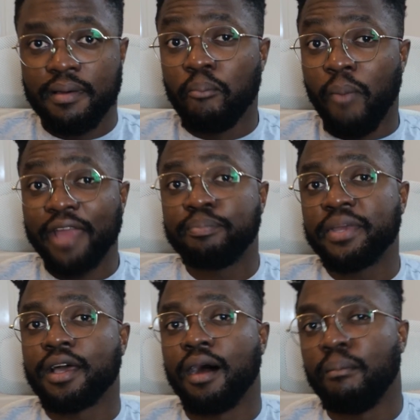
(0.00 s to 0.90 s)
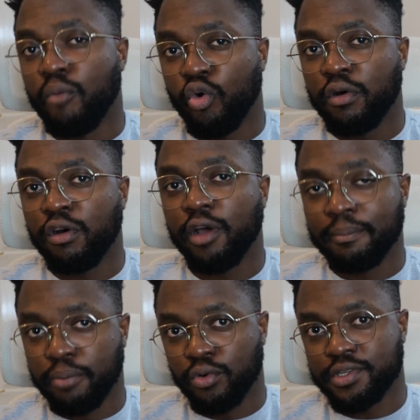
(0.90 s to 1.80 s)
might become more
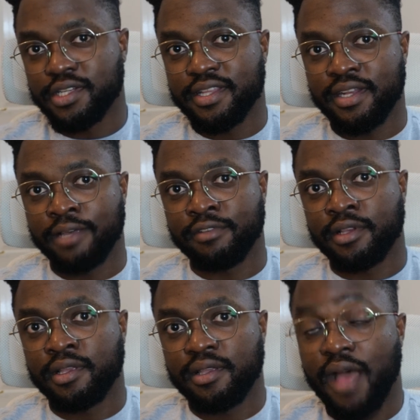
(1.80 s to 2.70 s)
important than ever.